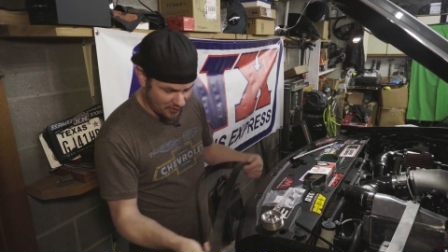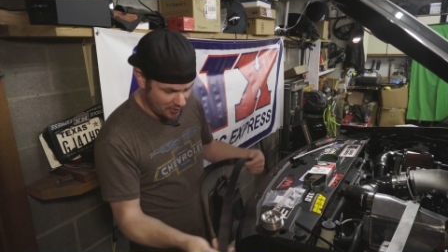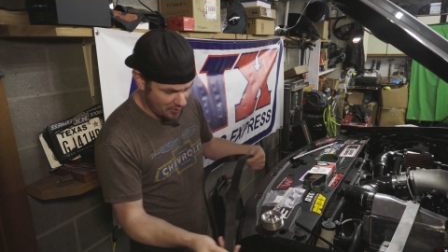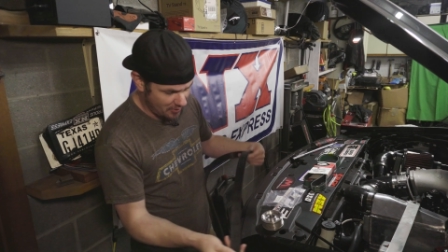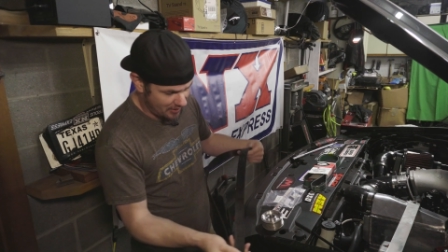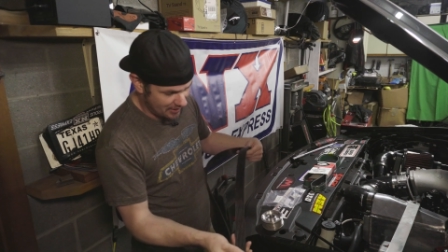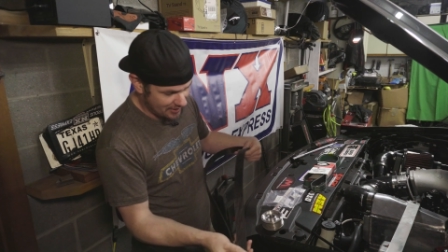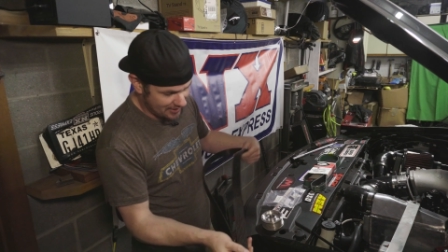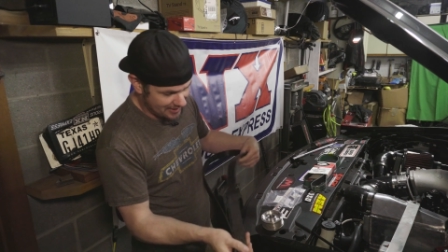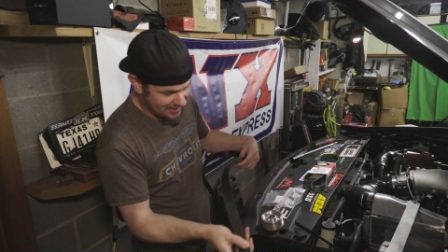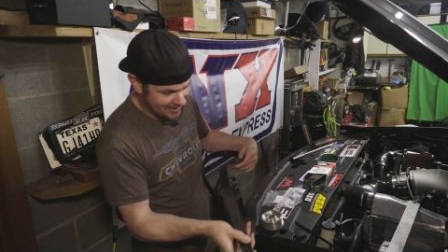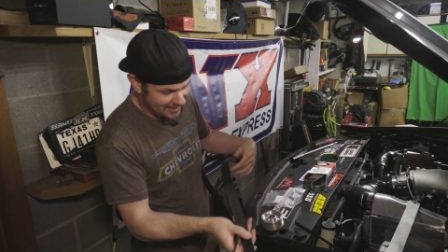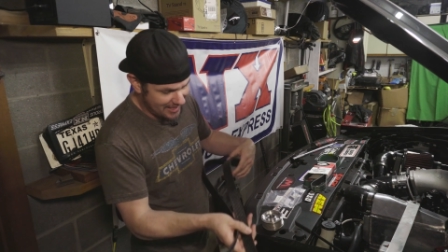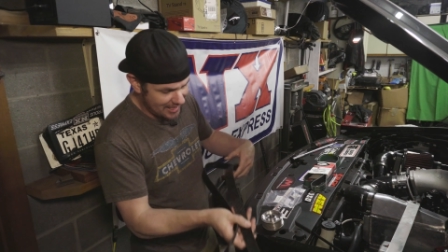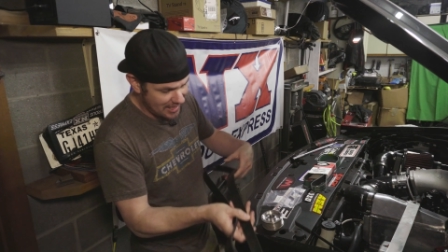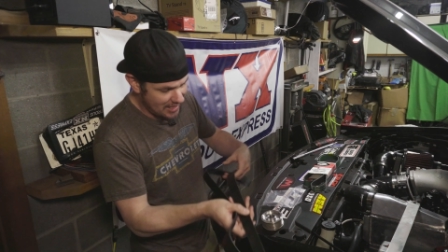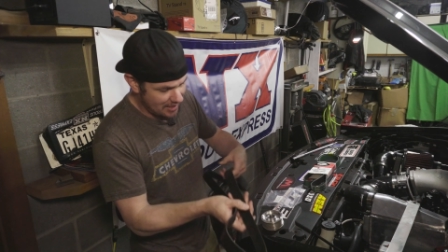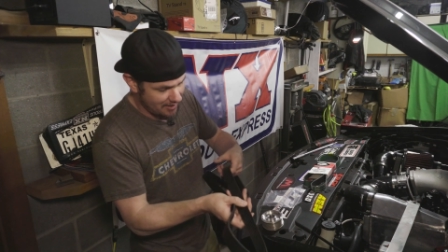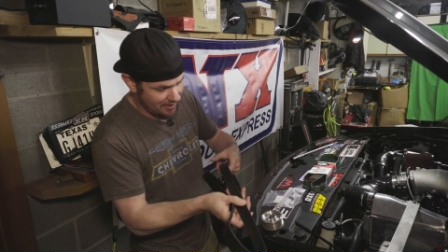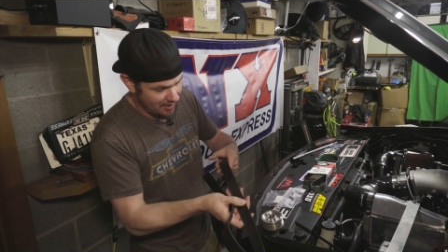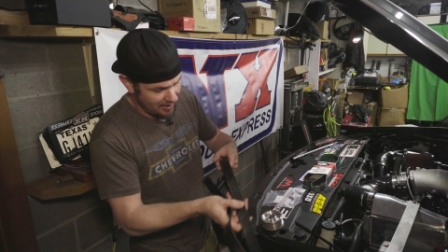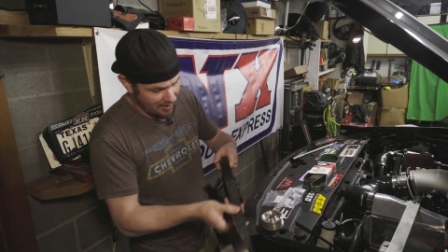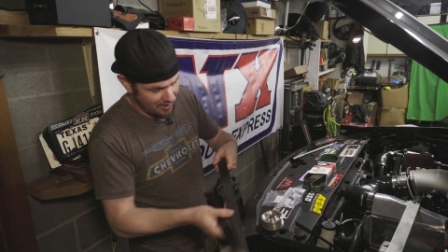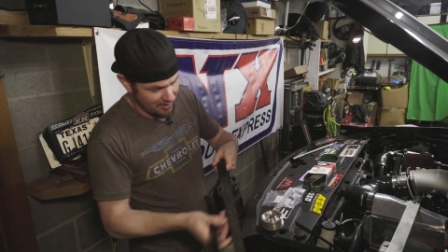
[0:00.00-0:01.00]
and you can
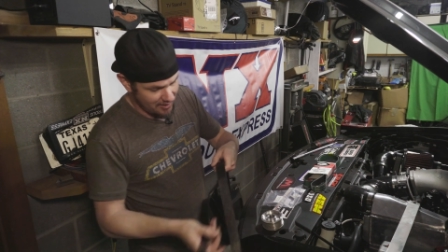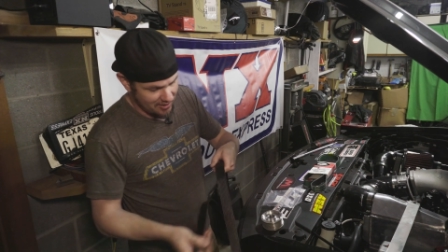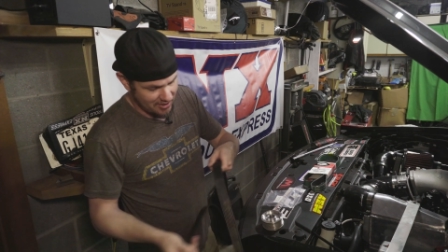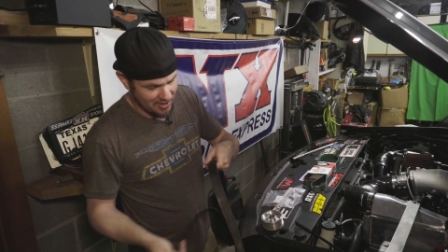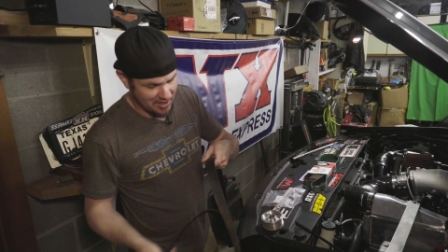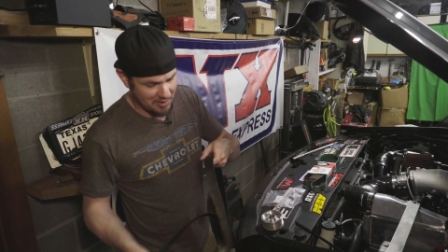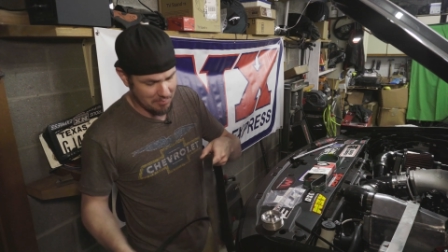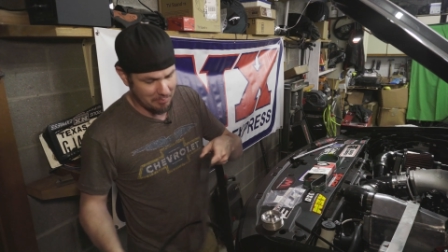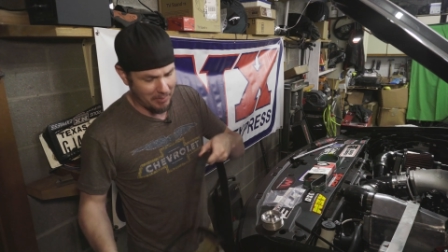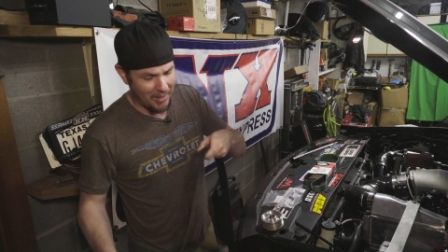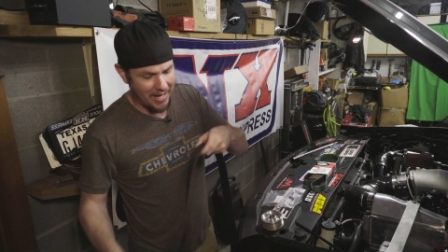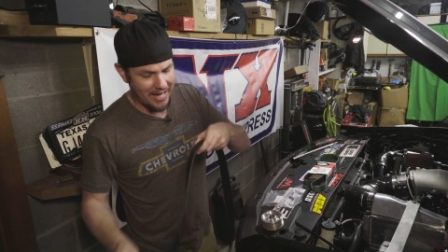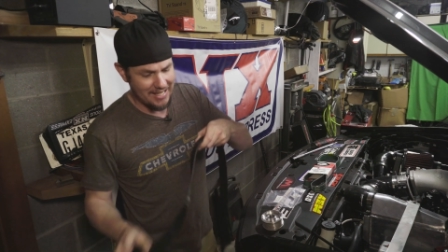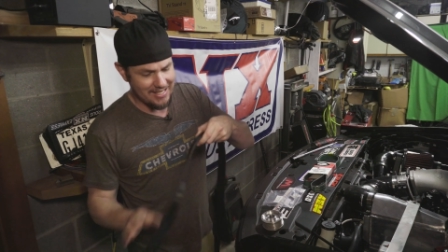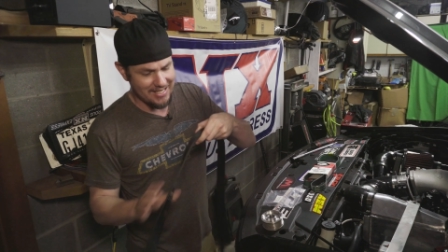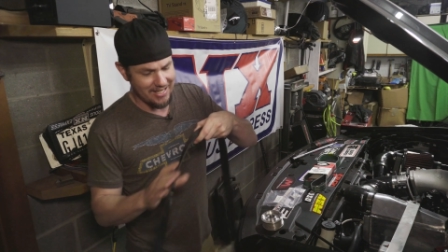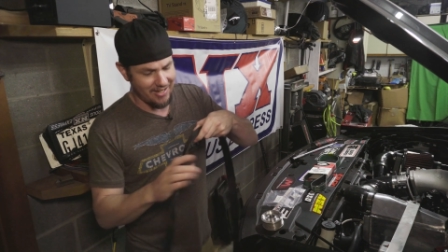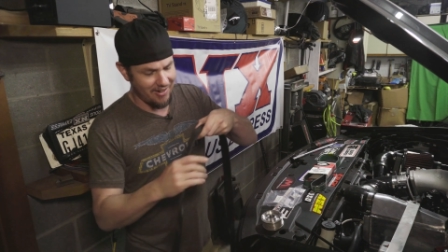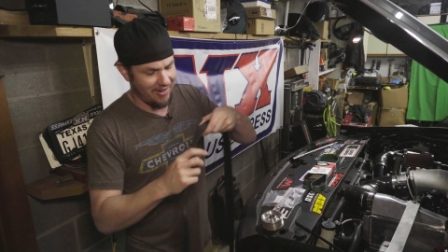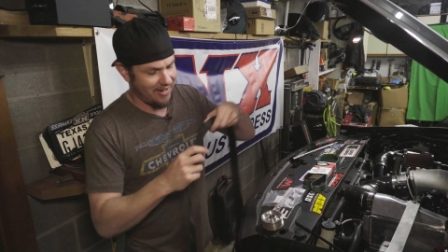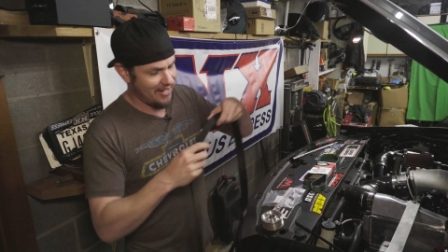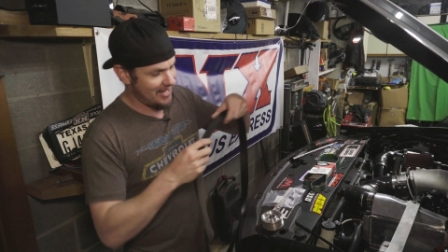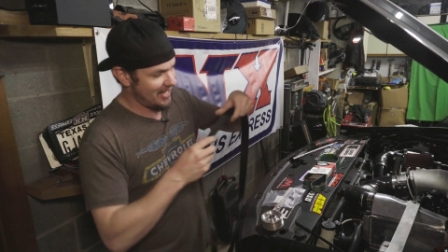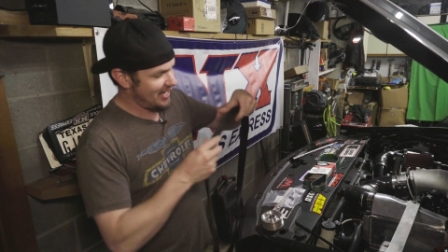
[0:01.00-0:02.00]
see spots
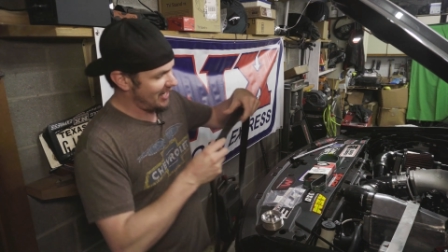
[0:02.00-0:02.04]
on